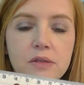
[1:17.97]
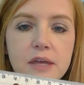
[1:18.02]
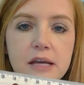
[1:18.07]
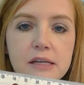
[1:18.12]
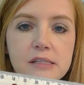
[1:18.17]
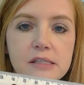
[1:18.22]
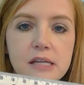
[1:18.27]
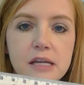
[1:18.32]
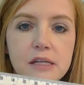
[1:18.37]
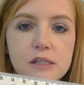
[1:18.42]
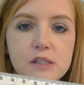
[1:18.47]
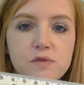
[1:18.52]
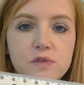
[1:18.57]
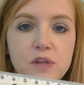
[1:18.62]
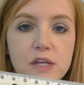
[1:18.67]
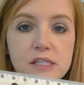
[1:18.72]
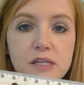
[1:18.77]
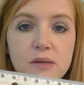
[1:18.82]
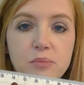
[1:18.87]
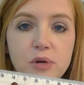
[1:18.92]
That's
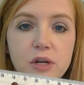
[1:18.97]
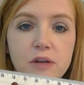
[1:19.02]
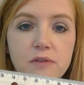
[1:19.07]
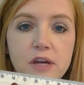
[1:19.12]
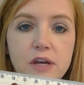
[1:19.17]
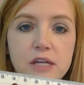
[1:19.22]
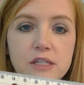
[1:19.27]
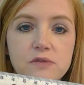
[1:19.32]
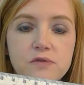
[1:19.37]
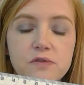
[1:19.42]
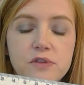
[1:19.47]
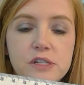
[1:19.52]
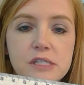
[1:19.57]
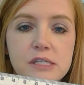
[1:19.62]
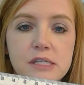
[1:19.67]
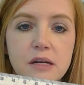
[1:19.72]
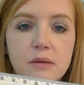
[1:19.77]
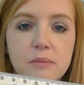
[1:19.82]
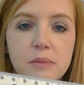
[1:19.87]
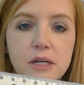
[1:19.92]
the abbreviation for
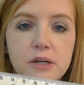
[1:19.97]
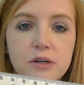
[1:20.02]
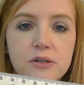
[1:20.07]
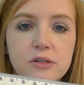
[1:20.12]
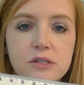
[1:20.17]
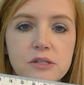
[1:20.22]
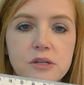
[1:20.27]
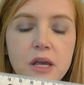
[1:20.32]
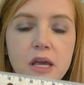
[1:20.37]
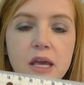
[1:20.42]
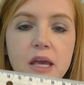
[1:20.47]
centimeters.